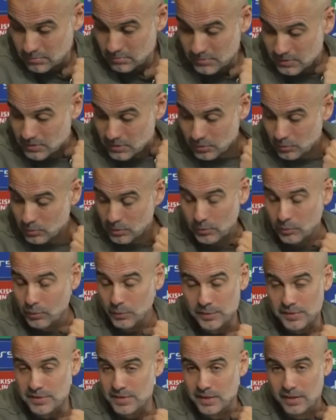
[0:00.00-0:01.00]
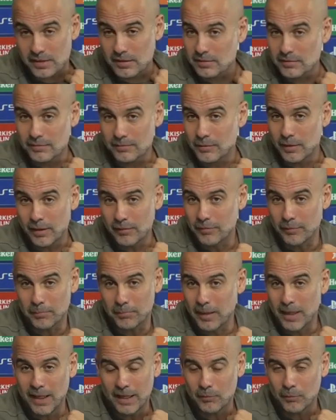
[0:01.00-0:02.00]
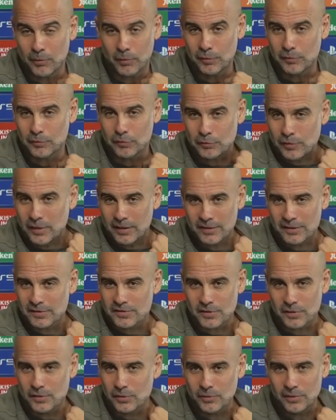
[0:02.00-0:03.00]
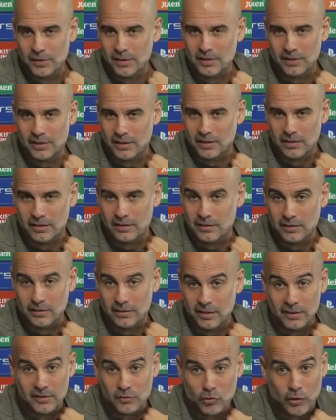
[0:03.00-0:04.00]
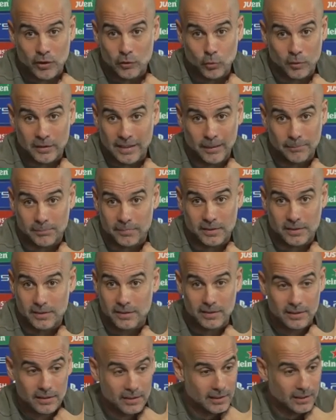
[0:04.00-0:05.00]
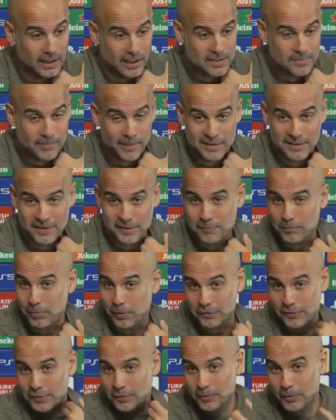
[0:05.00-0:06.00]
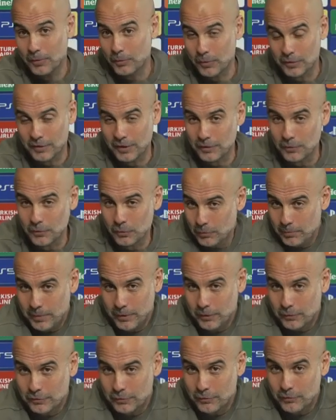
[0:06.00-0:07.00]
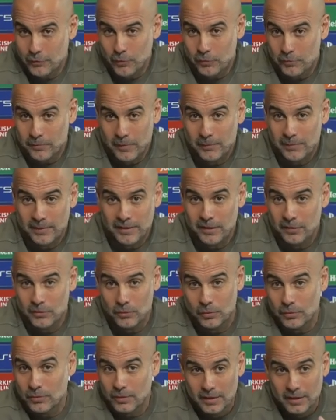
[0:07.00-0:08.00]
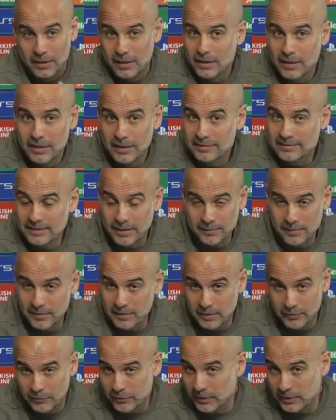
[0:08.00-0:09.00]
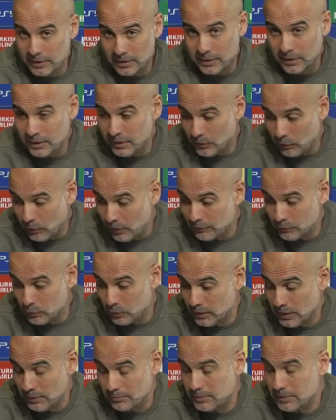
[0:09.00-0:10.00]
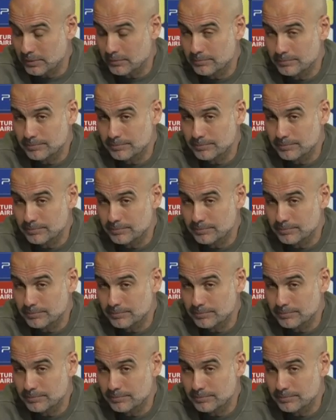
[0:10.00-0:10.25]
So we'll see. We have a plan. We're going to try to execute it and try to adapt as much as possible what they do, because, of course, maybe they do something different and you have to adapt.